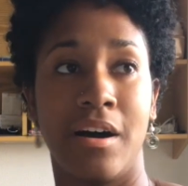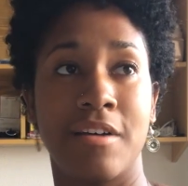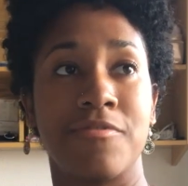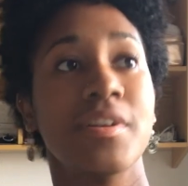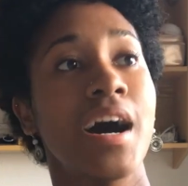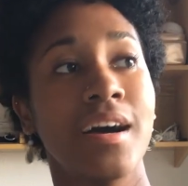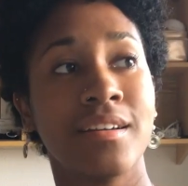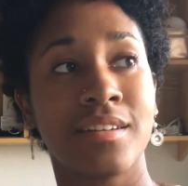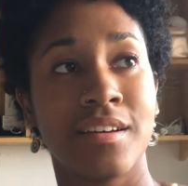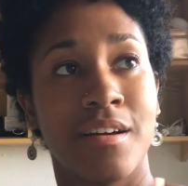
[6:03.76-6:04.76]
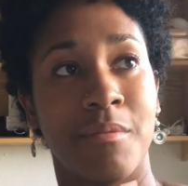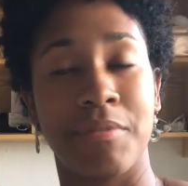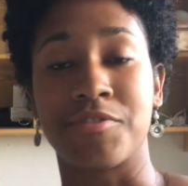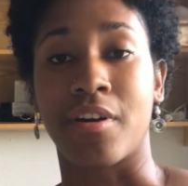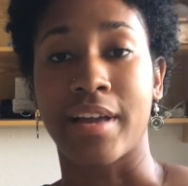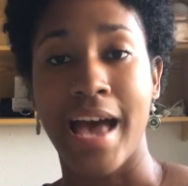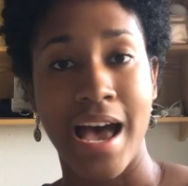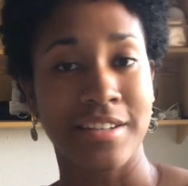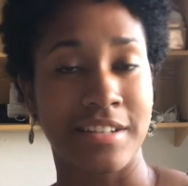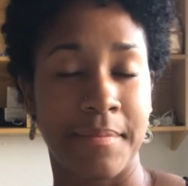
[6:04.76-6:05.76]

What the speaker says: If not, withdraw cash.